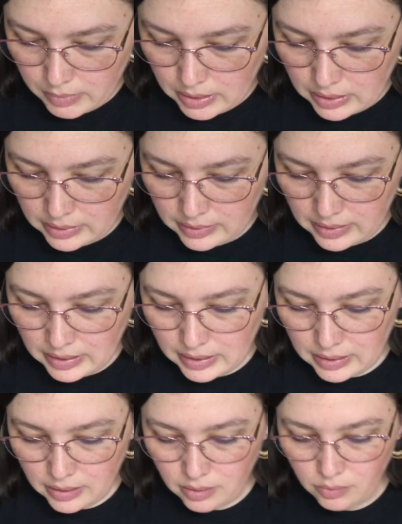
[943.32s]
And
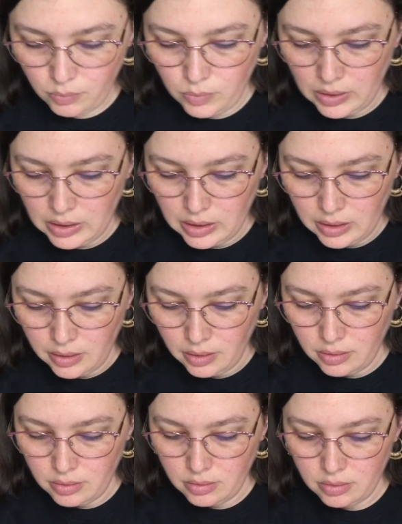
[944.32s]
then we
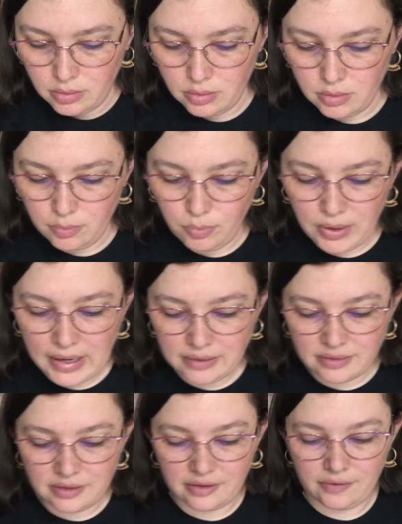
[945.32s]

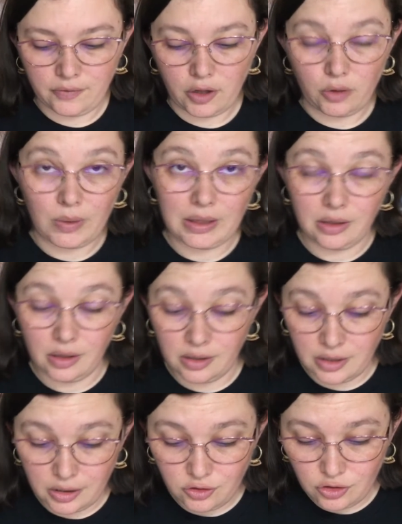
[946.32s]
practiced following the
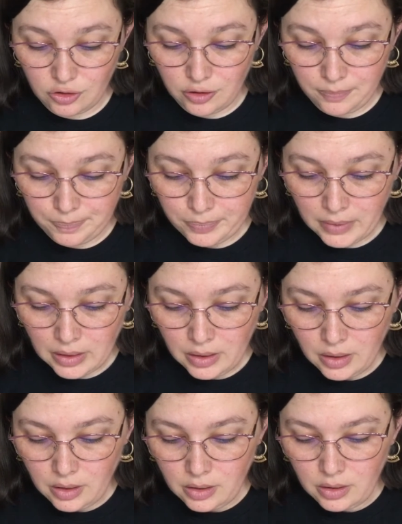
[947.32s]
conductor.
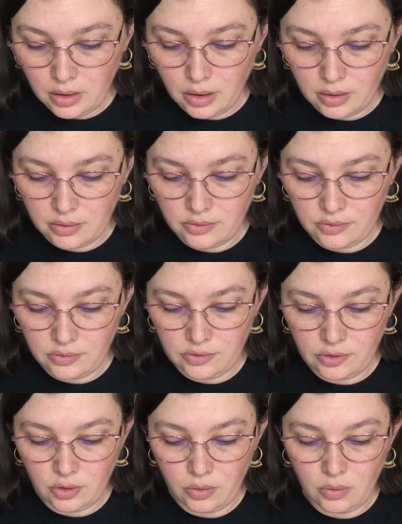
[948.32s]

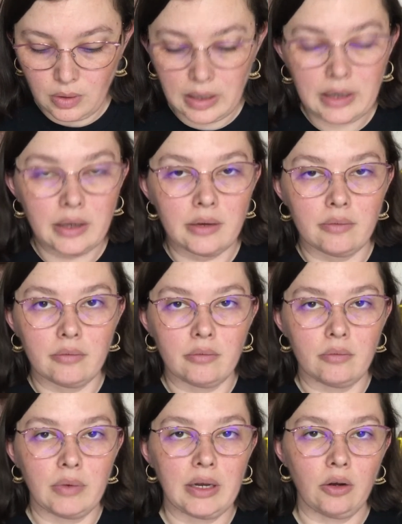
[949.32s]
So I
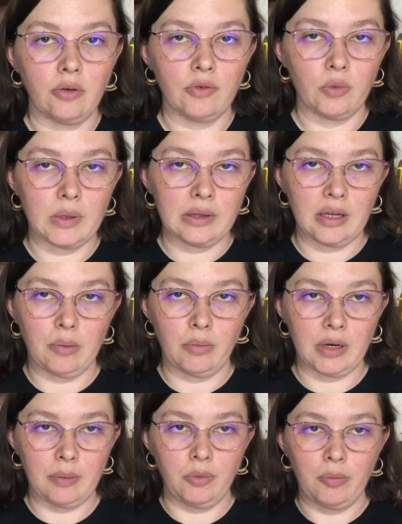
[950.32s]
went over with them
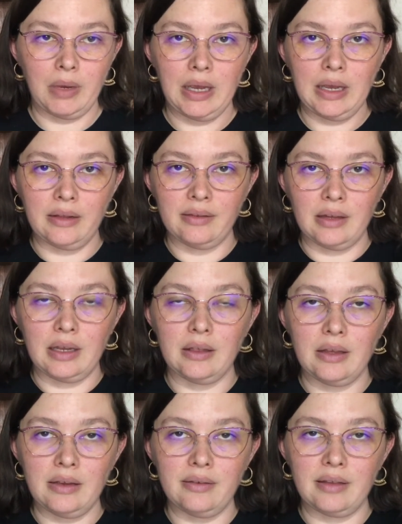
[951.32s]
when I put my hands like
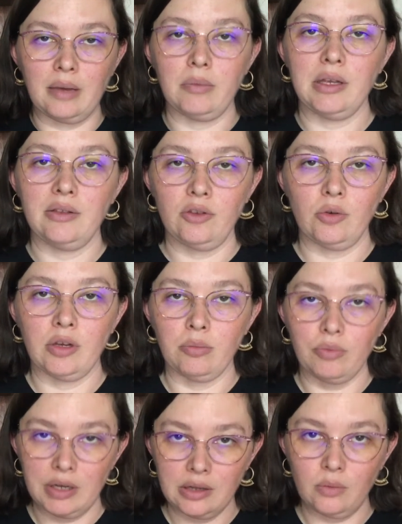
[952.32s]
this, that means you can
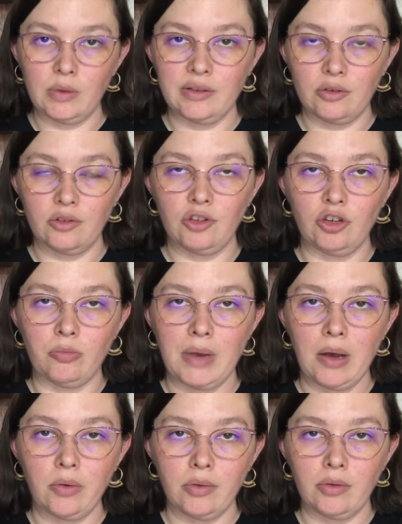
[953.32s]
bring the whistle to your
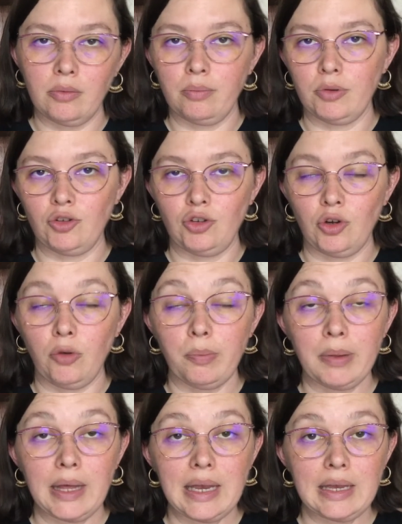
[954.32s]
mouth, but you don't
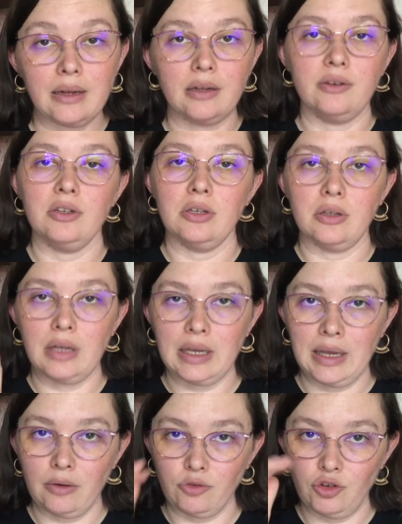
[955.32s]
play it until I
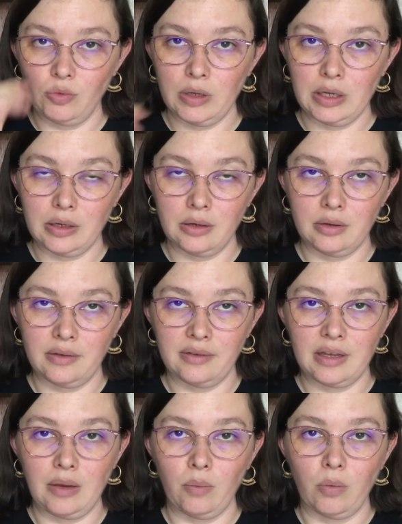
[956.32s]
count you in and
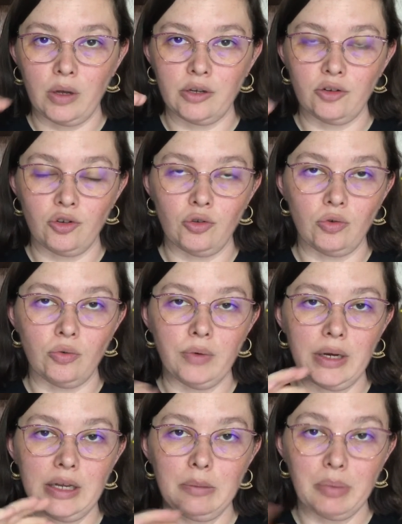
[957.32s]
say 1, 2,
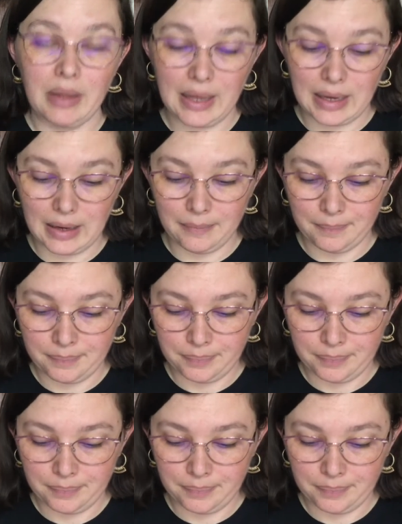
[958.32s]
ready, play.